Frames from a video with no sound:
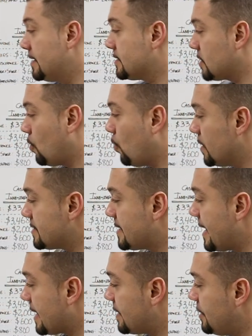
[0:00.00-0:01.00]
So what's
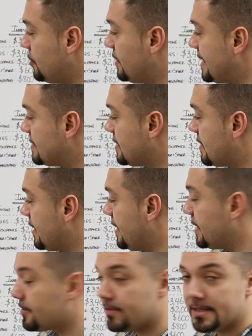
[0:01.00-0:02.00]
that going to do? That's going to
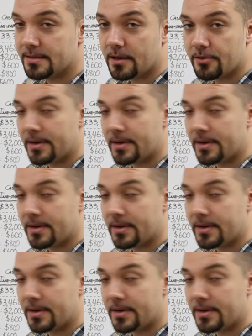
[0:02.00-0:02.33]
increase our